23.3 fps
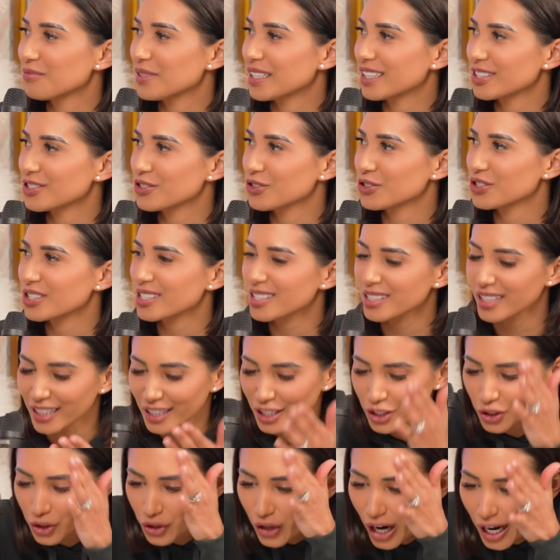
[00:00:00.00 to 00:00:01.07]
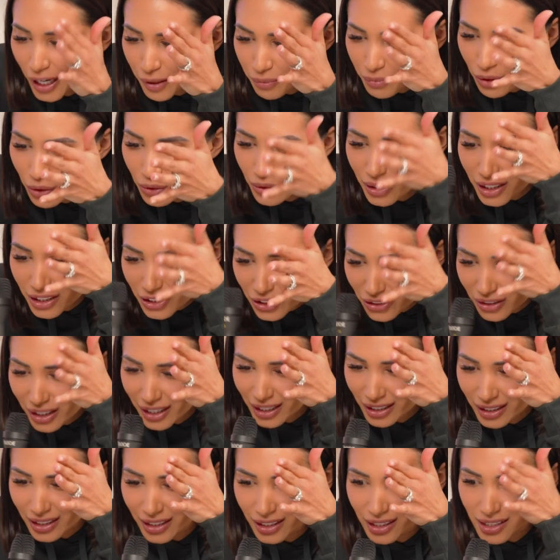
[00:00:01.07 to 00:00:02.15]
because you're just like in grind mode and you're
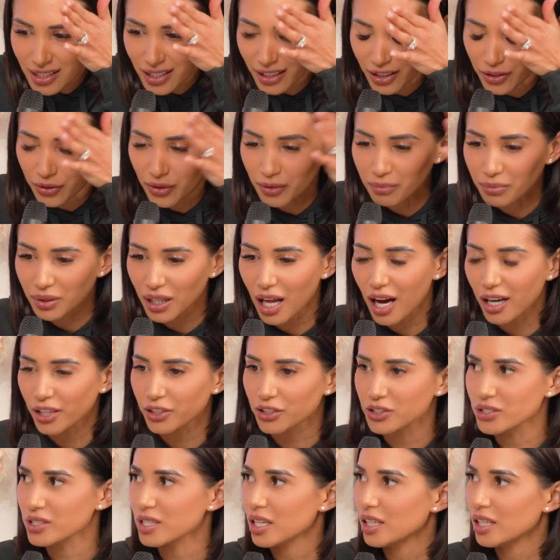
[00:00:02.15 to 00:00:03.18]
like this, like you have blockers